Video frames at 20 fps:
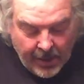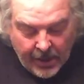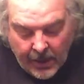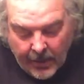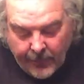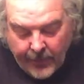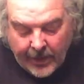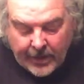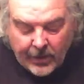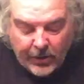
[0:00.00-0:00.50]

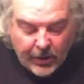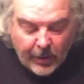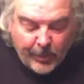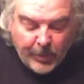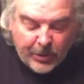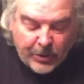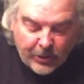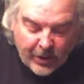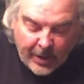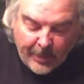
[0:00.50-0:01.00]
In fact, you could
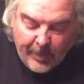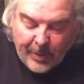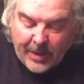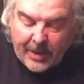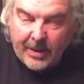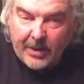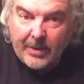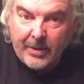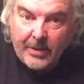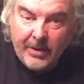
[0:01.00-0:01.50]
put your
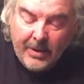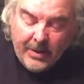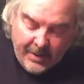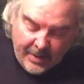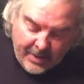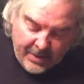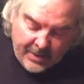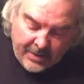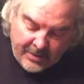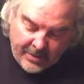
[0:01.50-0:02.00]
iPod in there
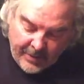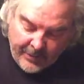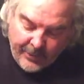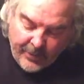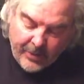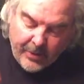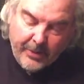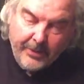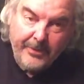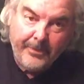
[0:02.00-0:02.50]
and just have
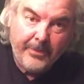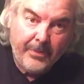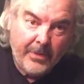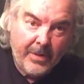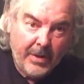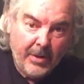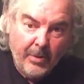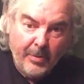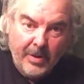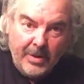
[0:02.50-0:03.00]
your
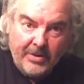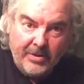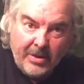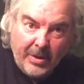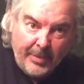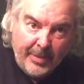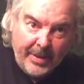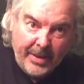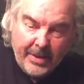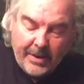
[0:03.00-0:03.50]
earbuds
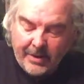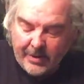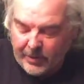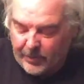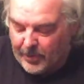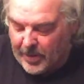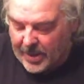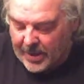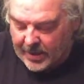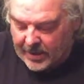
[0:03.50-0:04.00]
coming out of this
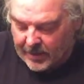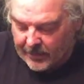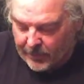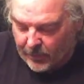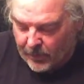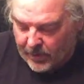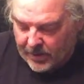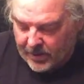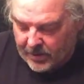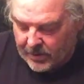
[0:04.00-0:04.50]
pocket if you
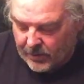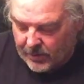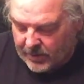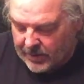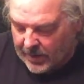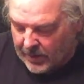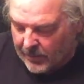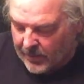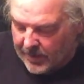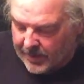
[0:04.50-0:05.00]
want to do it
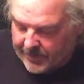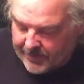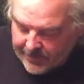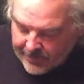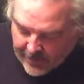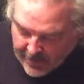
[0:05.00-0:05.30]
that way.